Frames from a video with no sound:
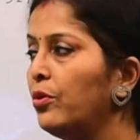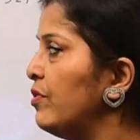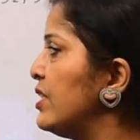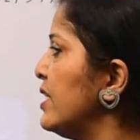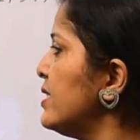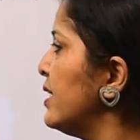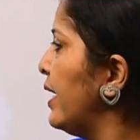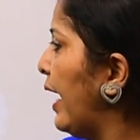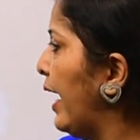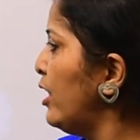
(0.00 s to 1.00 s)
which is
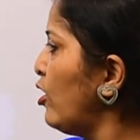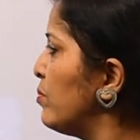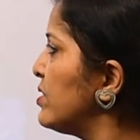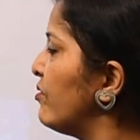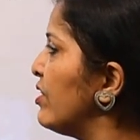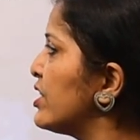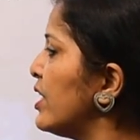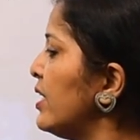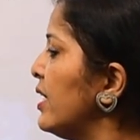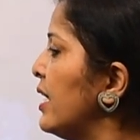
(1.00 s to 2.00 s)
8th observation,